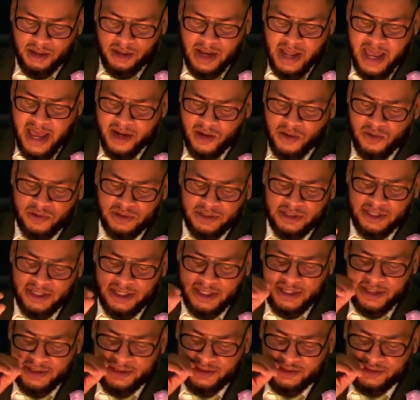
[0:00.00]
not only
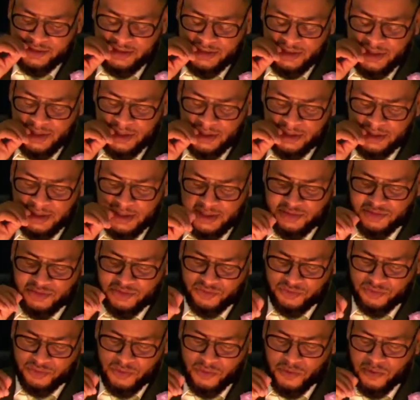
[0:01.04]
is this
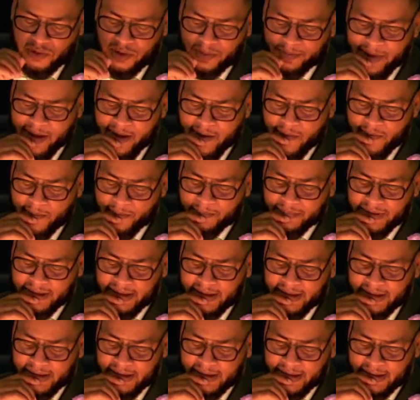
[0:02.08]
true about
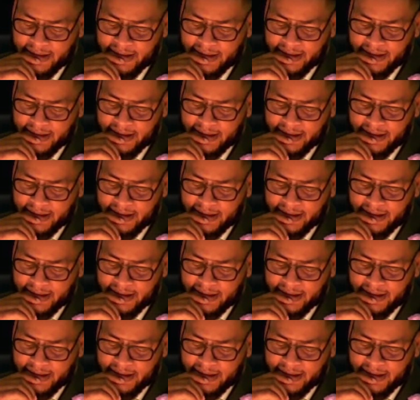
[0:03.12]
being